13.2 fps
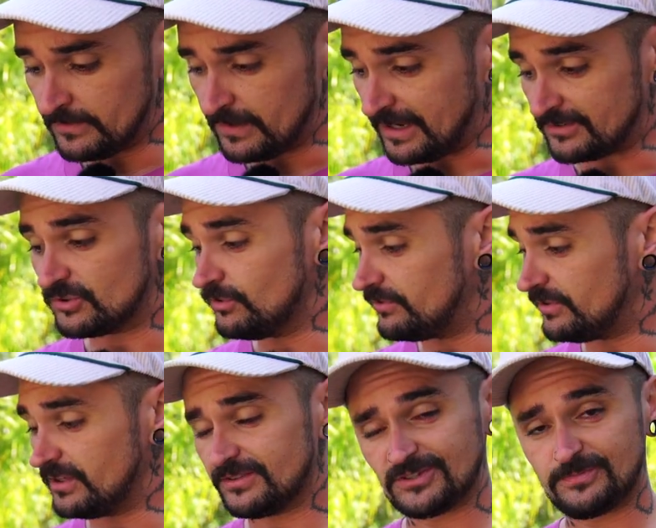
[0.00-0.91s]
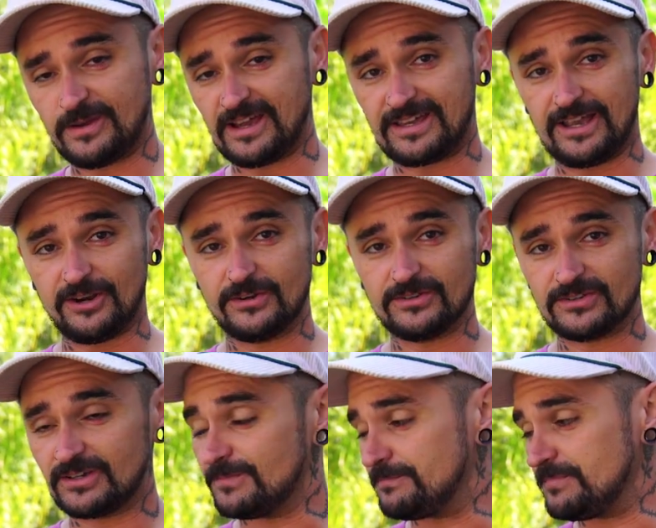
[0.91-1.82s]
I do think this pack carries
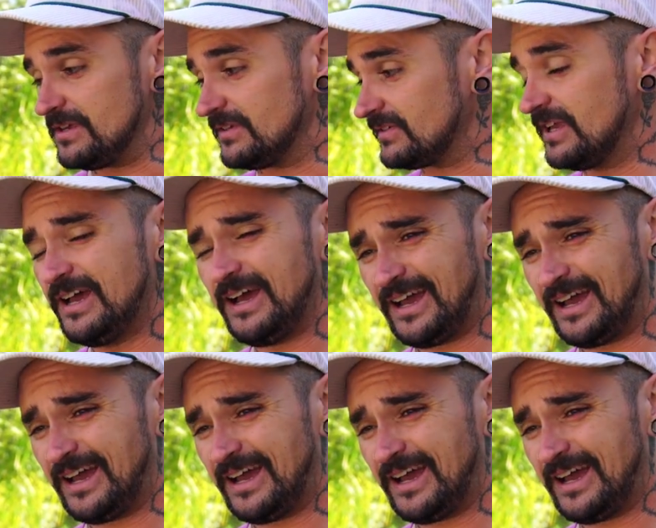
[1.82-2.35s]
like a beast.